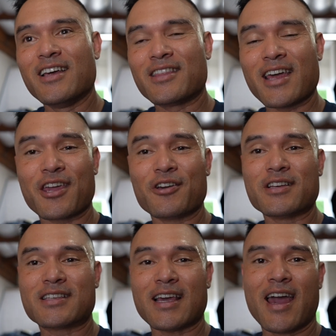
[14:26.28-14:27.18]
Thank
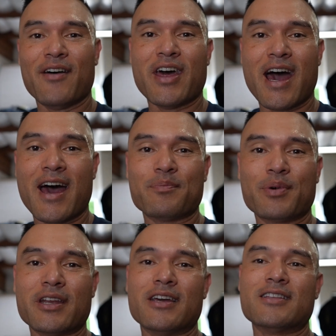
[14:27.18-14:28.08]
goodness I have that.
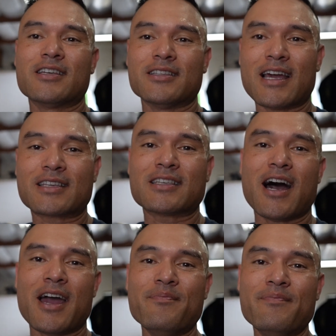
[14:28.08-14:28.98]
But until next
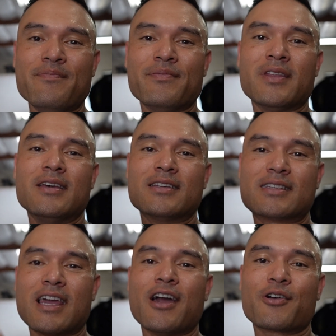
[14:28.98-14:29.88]
time,
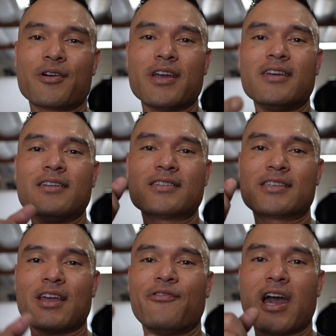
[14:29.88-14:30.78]
stay hungry,
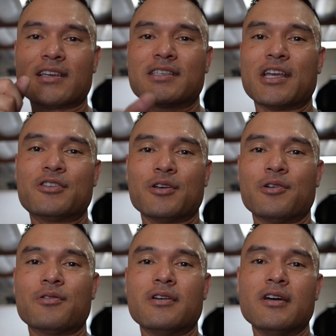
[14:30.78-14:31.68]
stay fast, stay
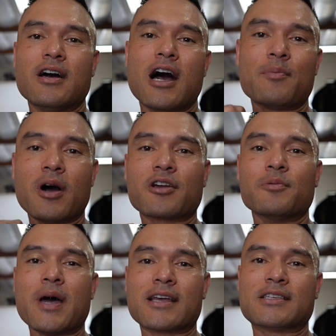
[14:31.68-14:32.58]
tuned. I'm Michael
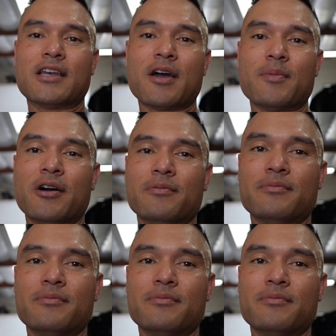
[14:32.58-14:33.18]
Baxina.